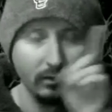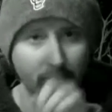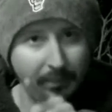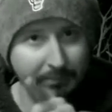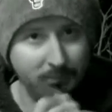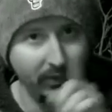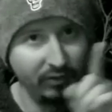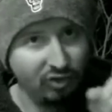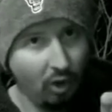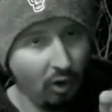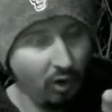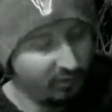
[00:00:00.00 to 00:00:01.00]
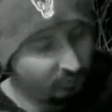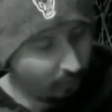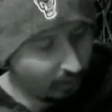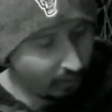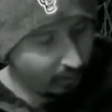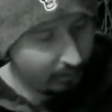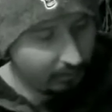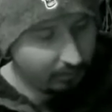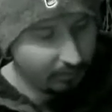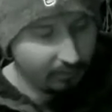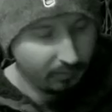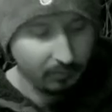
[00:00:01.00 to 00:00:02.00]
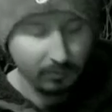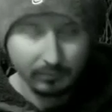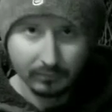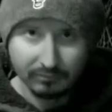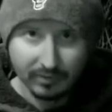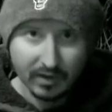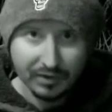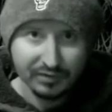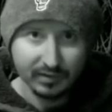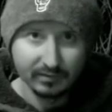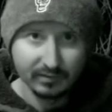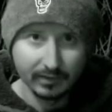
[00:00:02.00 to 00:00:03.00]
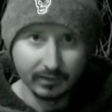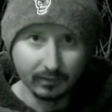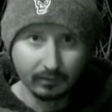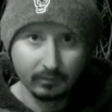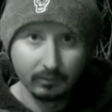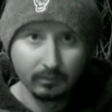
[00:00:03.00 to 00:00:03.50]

The people in charge were the Pharisees here.